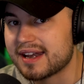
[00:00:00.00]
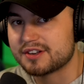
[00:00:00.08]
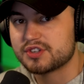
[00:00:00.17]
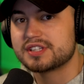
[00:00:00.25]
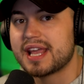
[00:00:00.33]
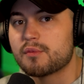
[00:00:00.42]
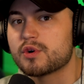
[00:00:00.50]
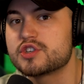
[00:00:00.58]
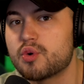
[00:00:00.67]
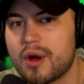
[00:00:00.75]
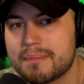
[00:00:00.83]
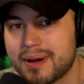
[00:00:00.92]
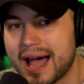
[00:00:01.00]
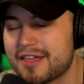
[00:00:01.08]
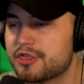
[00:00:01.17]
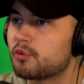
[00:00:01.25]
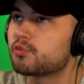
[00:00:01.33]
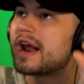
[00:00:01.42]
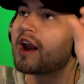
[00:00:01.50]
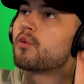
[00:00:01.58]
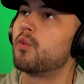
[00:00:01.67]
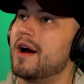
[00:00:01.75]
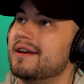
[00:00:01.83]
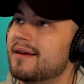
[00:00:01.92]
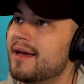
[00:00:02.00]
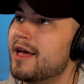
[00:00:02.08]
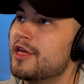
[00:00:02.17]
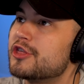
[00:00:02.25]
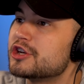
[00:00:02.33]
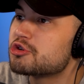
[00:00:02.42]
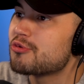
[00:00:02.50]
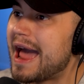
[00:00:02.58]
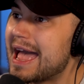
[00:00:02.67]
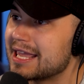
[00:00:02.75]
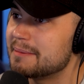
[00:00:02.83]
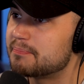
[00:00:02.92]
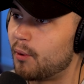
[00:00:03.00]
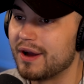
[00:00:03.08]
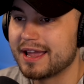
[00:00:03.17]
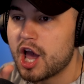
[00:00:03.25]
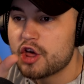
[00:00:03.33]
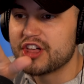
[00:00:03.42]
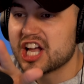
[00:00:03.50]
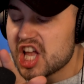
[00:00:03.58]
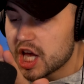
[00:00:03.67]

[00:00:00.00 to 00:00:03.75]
And today we're joined by the rare one, the Dragon Boy, the